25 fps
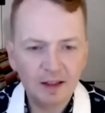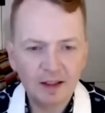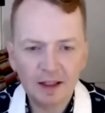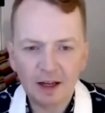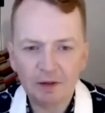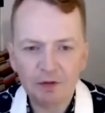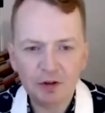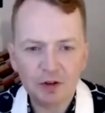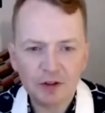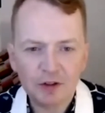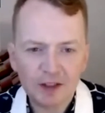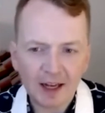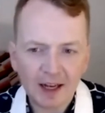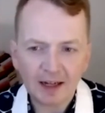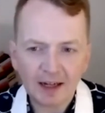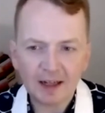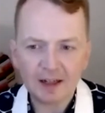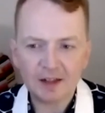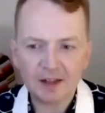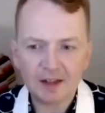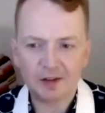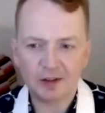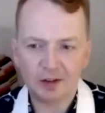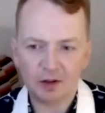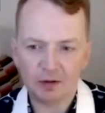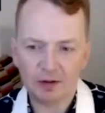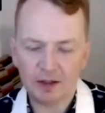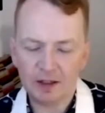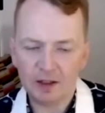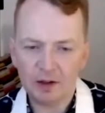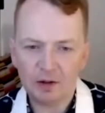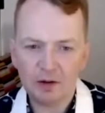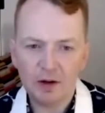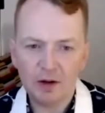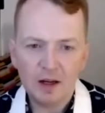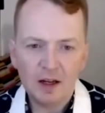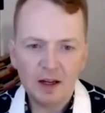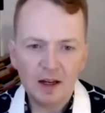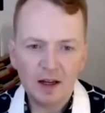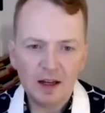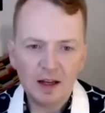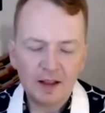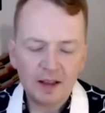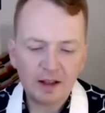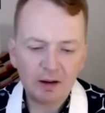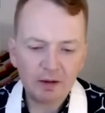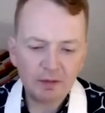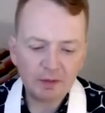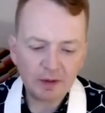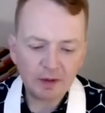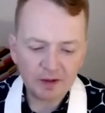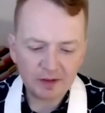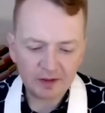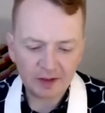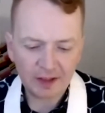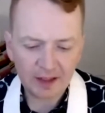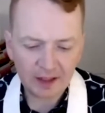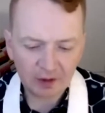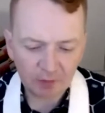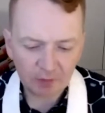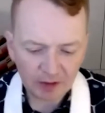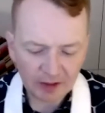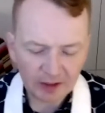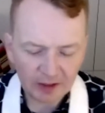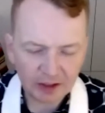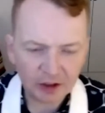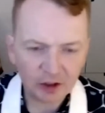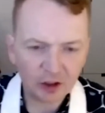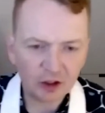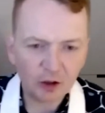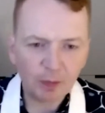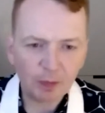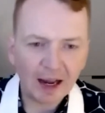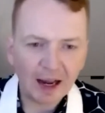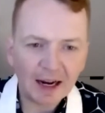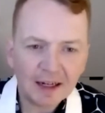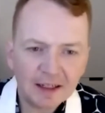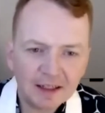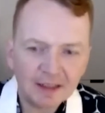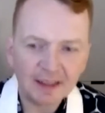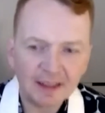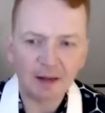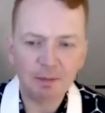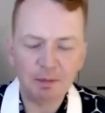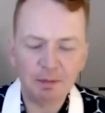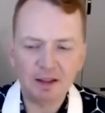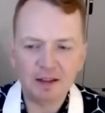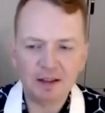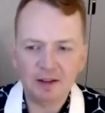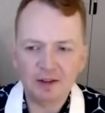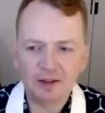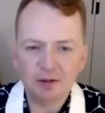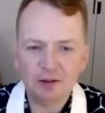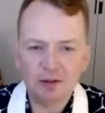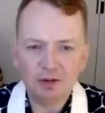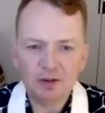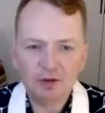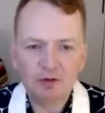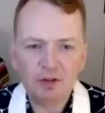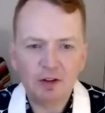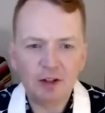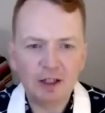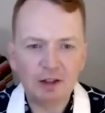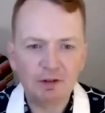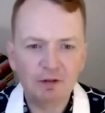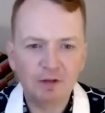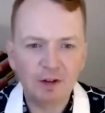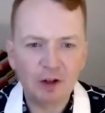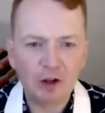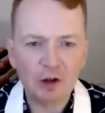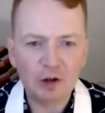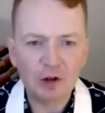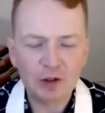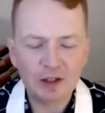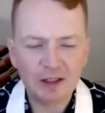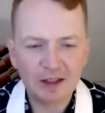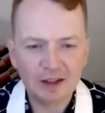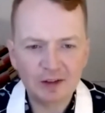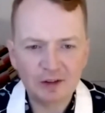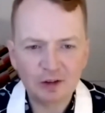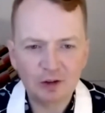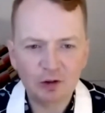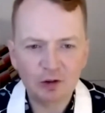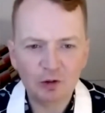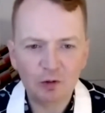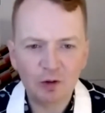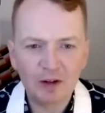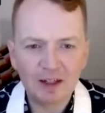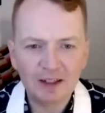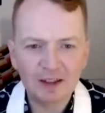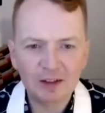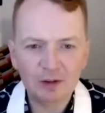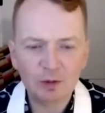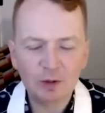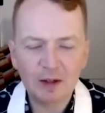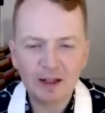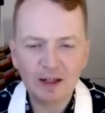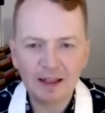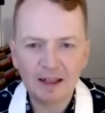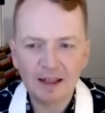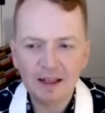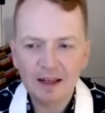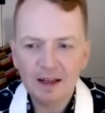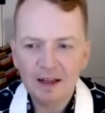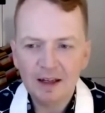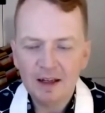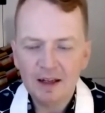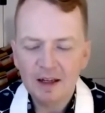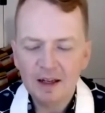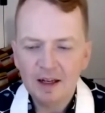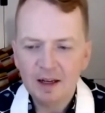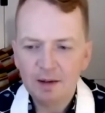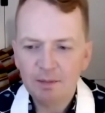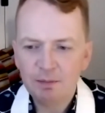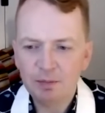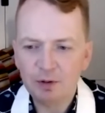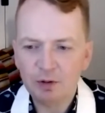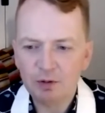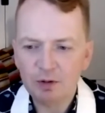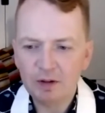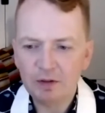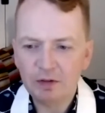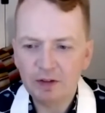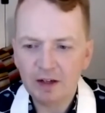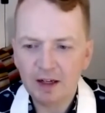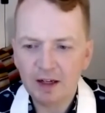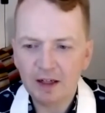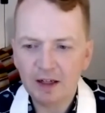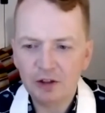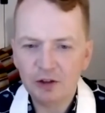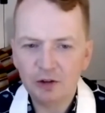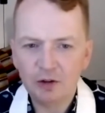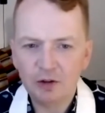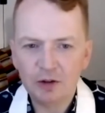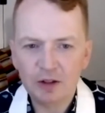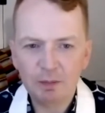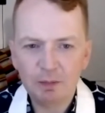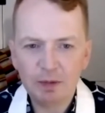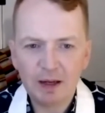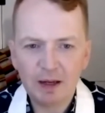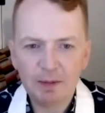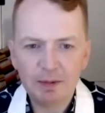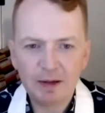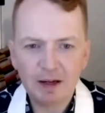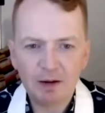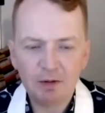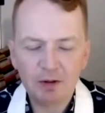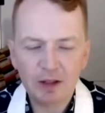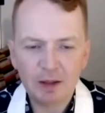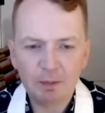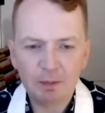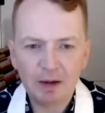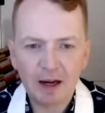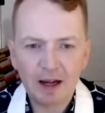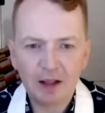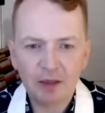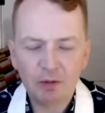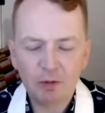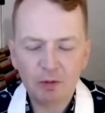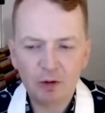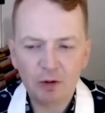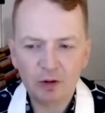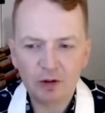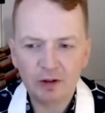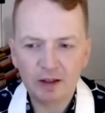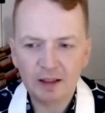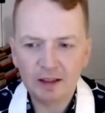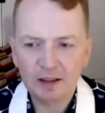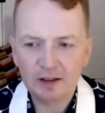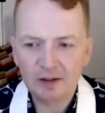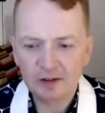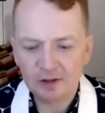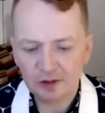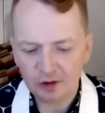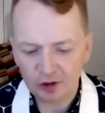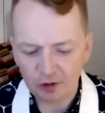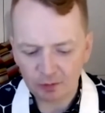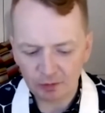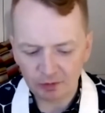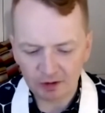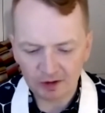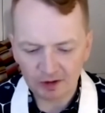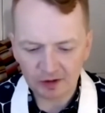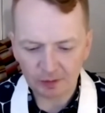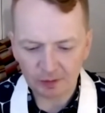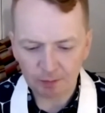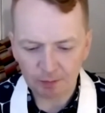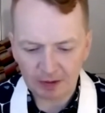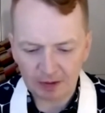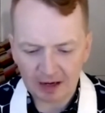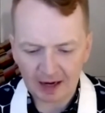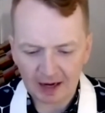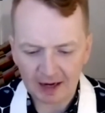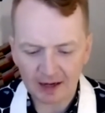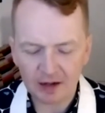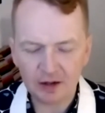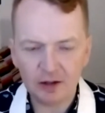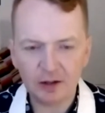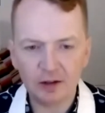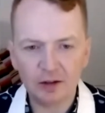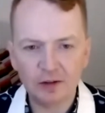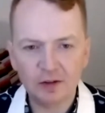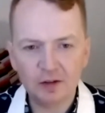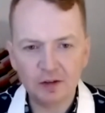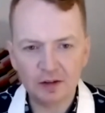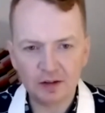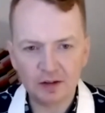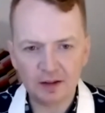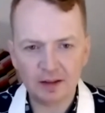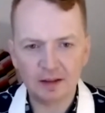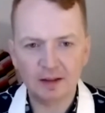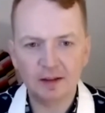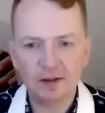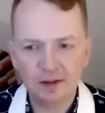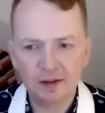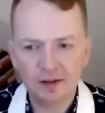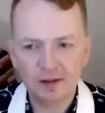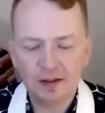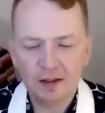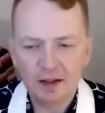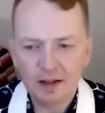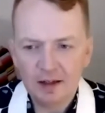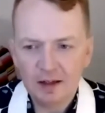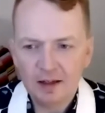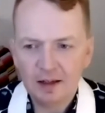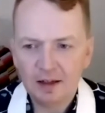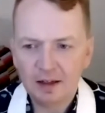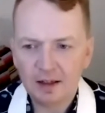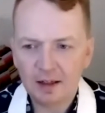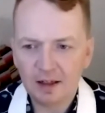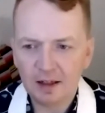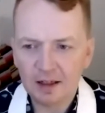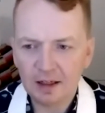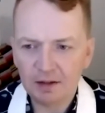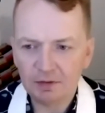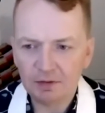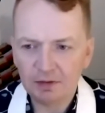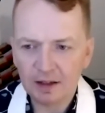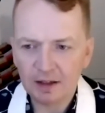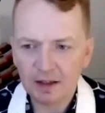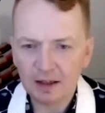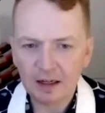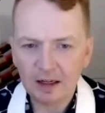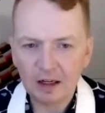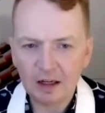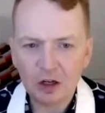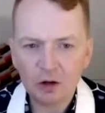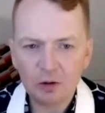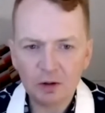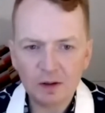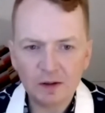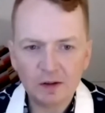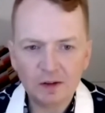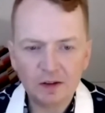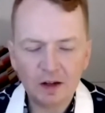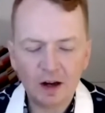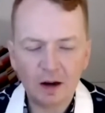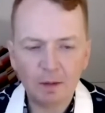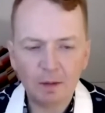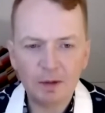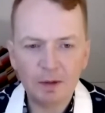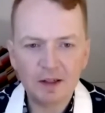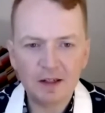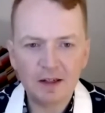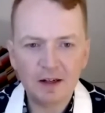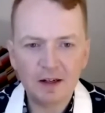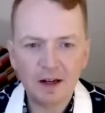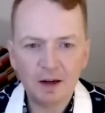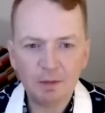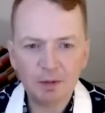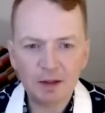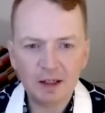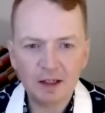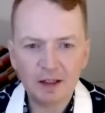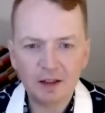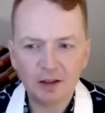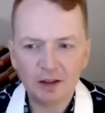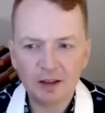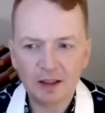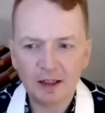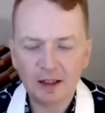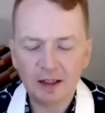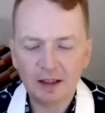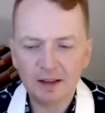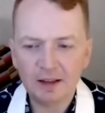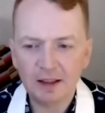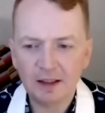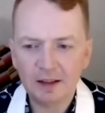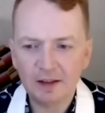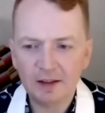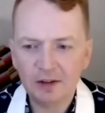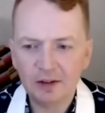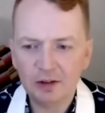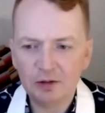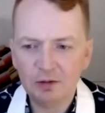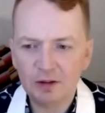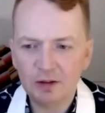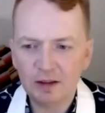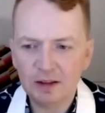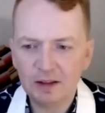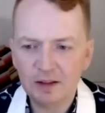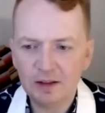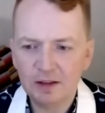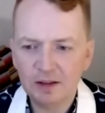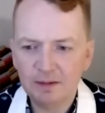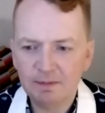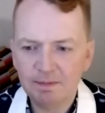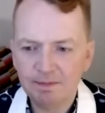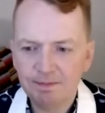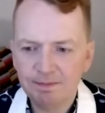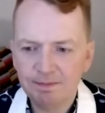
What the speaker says: a few decades ago. Now, I'm not saying we should go back to that, because it was very flawed in its own way as well, but we've kind of thrown the baby out with the bathwater, and consumerism panders to this kind of lowest common denominator that is quite,